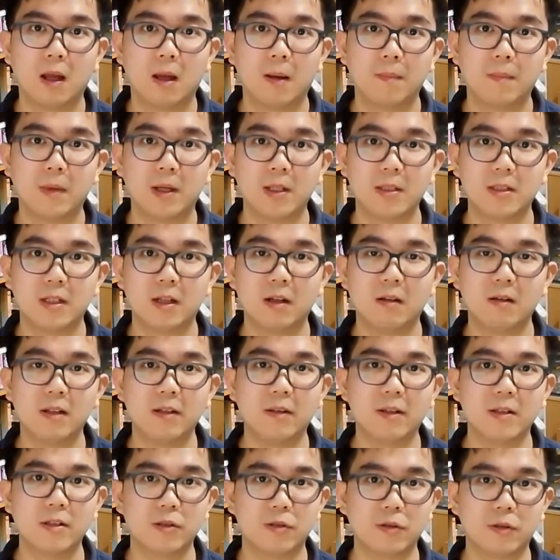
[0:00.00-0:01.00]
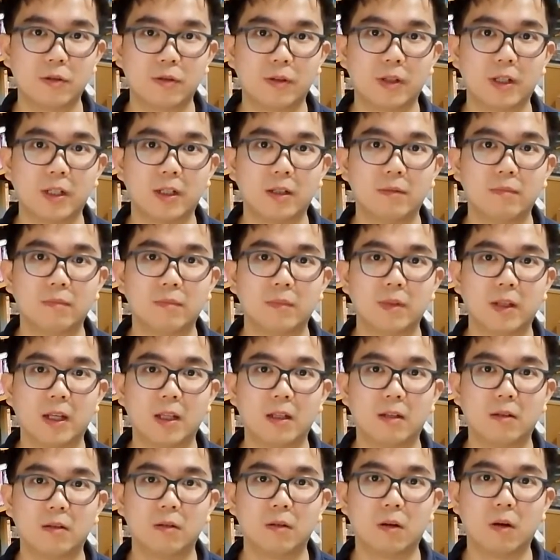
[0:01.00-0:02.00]
By telling the story, it
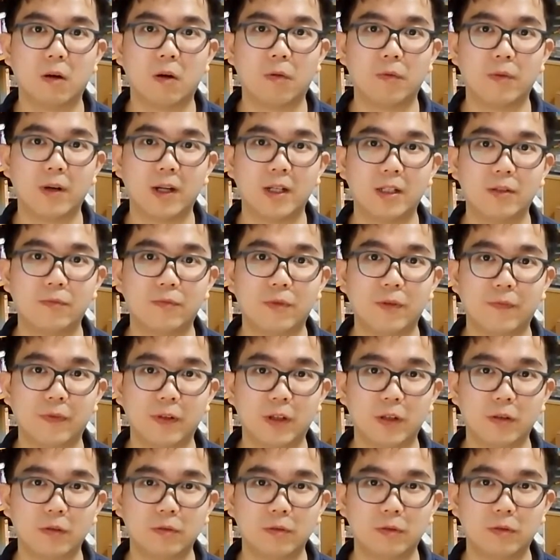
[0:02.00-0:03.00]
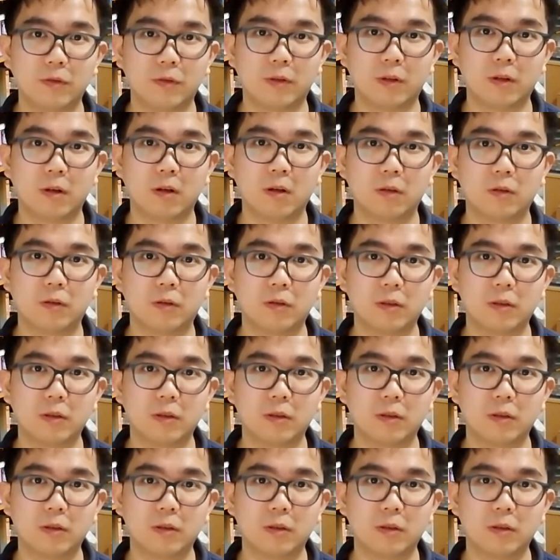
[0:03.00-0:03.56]
already revealed your good